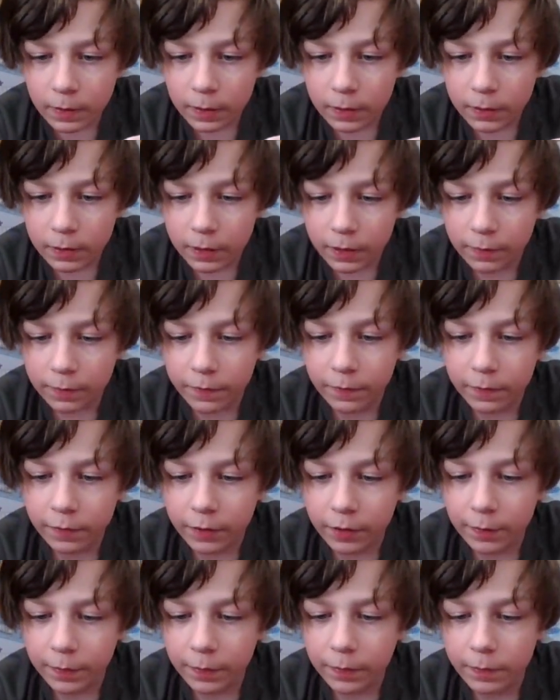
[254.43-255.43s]
Then
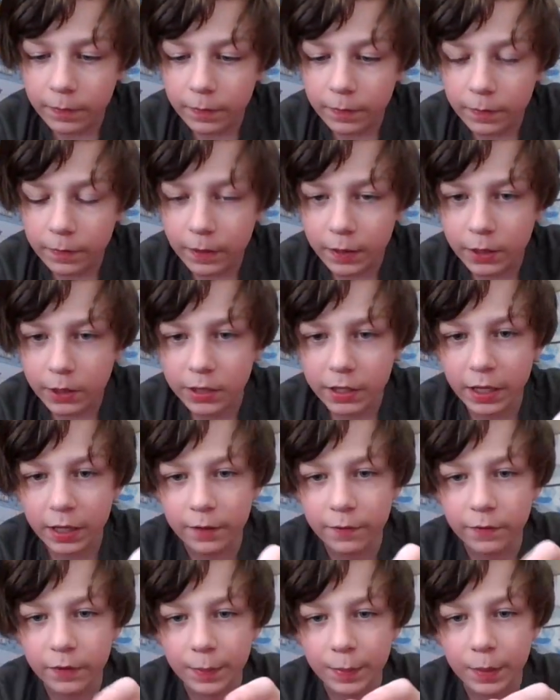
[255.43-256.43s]
just kind
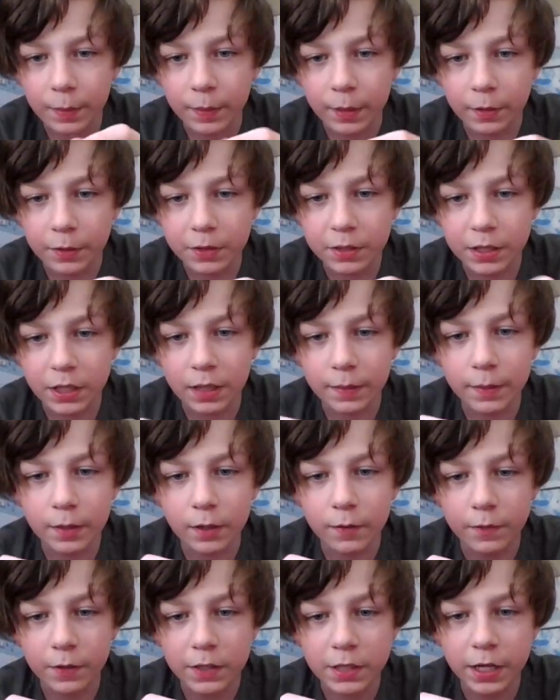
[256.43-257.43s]
of flip the middle segment
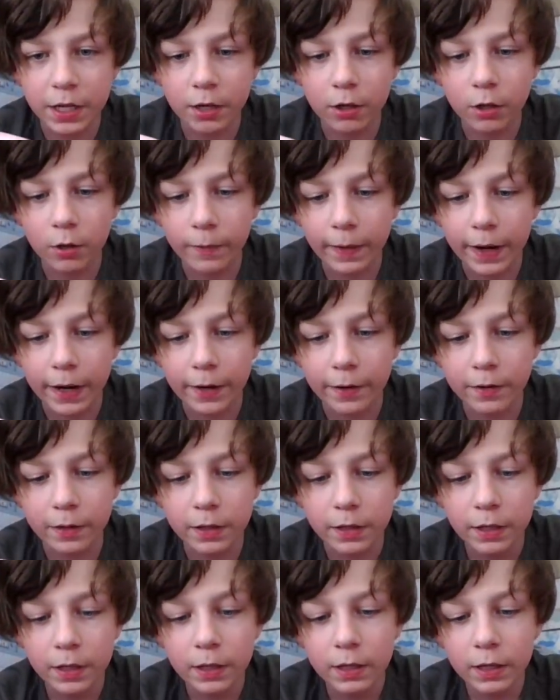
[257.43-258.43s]
of the tail around,
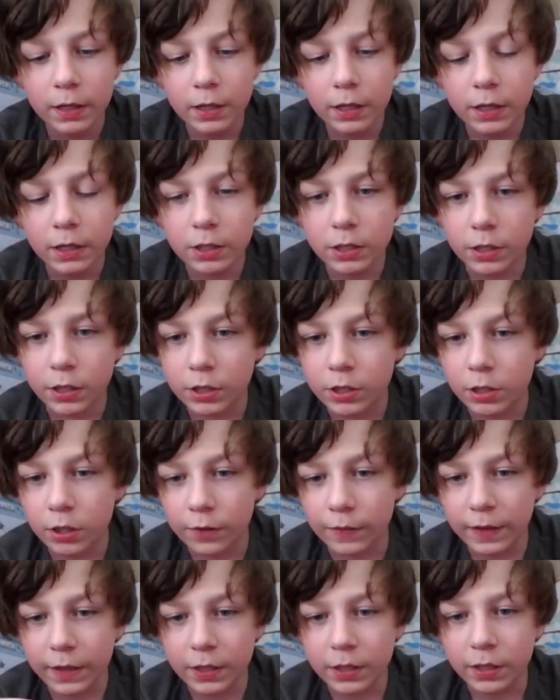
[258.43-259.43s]
so you can
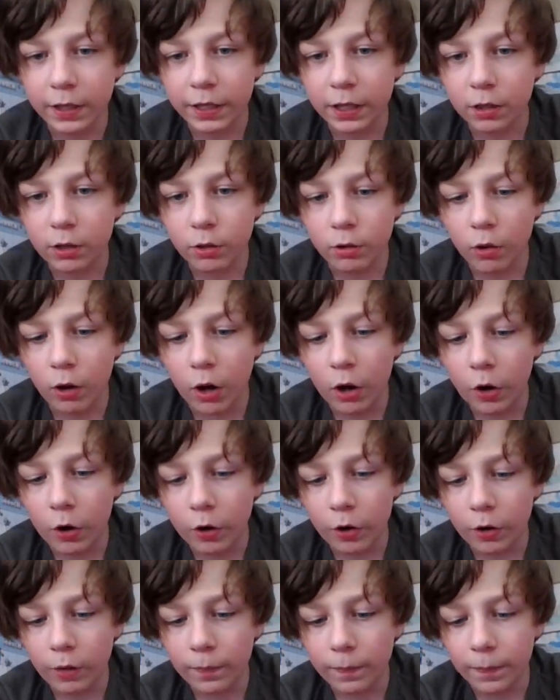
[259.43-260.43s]
turn that into a little
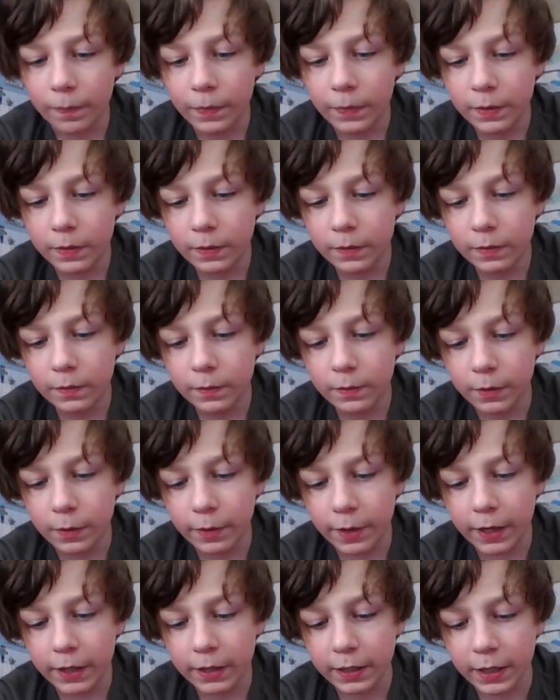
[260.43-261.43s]
arm. Pull
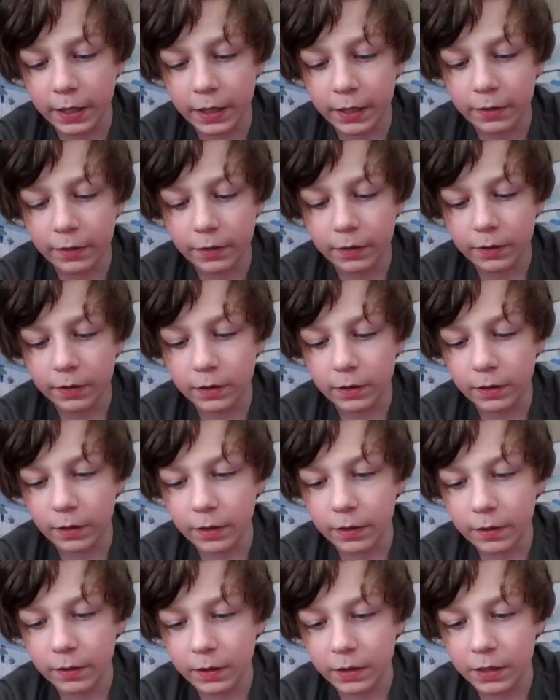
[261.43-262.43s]
that down. It
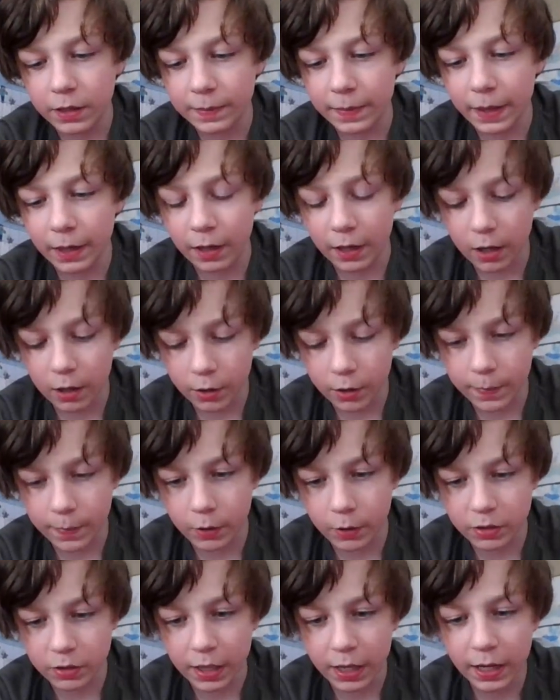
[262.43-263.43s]
doesn't matter how you
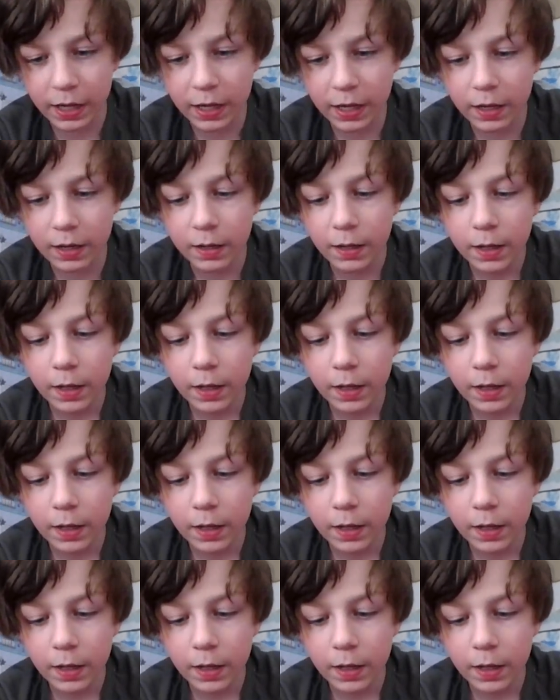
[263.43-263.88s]
pose the head.